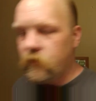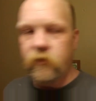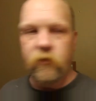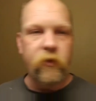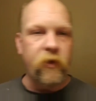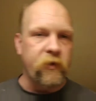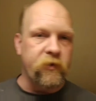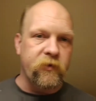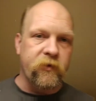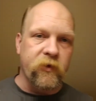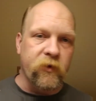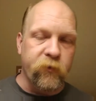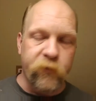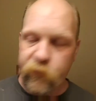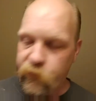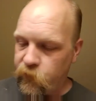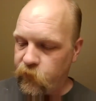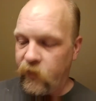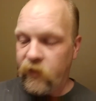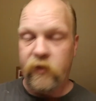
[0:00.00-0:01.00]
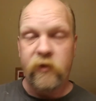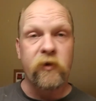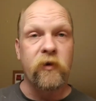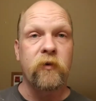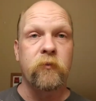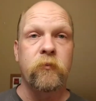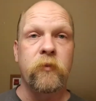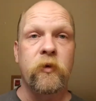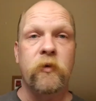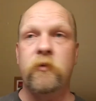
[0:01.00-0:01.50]
great stuff, great
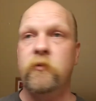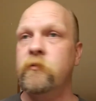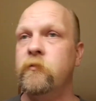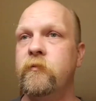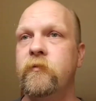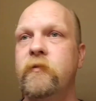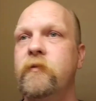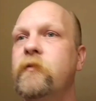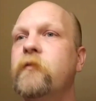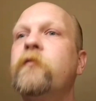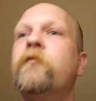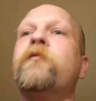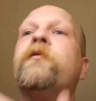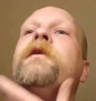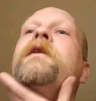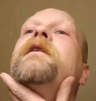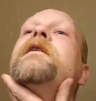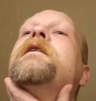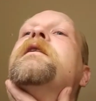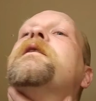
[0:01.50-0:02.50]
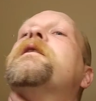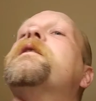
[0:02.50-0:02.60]
combo, really